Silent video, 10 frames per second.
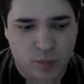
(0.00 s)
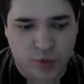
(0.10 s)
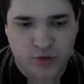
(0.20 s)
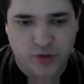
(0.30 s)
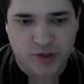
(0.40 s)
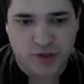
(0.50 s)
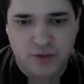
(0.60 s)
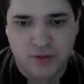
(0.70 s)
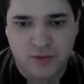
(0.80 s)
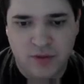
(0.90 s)
More
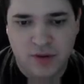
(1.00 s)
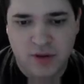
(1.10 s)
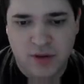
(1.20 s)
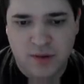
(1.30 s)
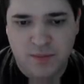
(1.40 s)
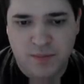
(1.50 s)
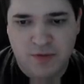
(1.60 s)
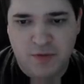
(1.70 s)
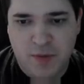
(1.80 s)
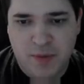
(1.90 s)
traditional
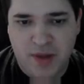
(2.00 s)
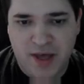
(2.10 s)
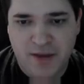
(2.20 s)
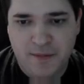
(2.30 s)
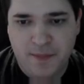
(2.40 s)
PvP play.